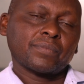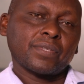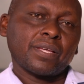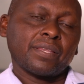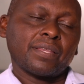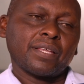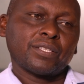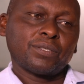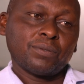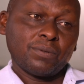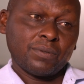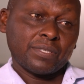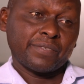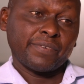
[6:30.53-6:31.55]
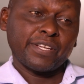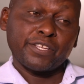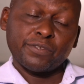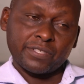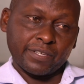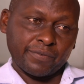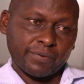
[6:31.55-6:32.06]
The tool is very
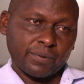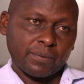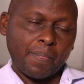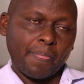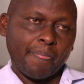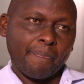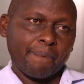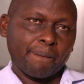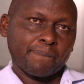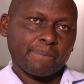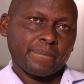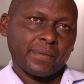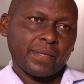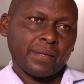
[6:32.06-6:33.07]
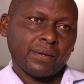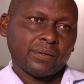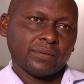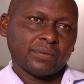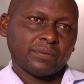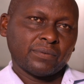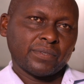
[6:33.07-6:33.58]
useful.
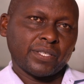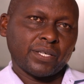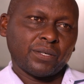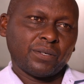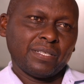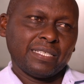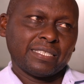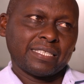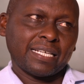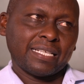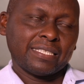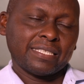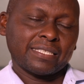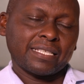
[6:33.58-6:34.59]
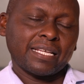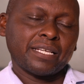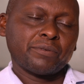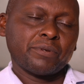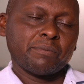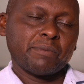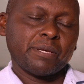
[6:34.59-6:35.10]
The only challenges
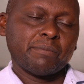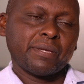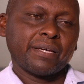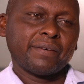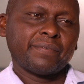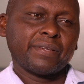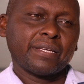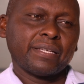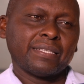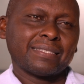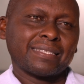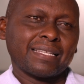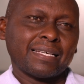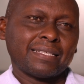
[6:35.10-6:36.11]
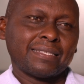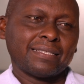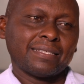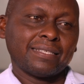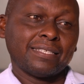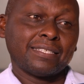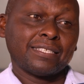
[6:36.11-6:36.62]
that we may be having is that
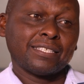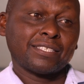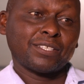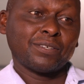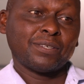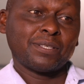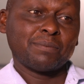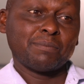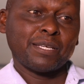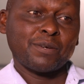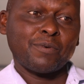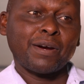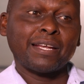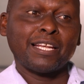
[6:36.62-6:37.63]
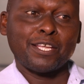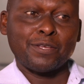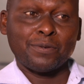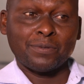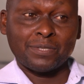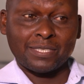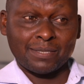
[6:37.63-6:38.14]
it is not being widely
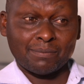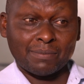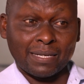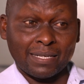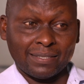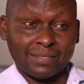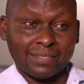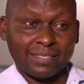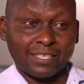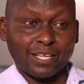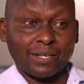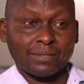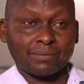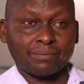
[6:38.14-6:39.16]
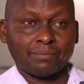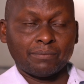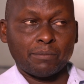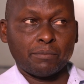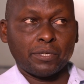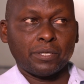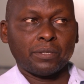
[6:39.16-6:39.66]
used by
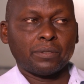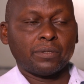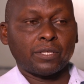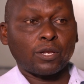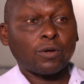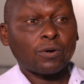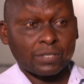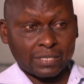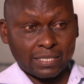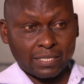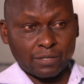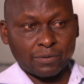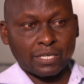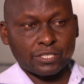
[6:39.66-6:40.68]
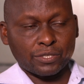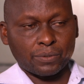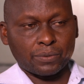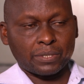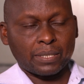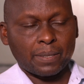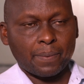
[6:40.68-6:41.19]
the locals at the
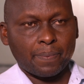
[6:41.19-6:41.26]
grassroots.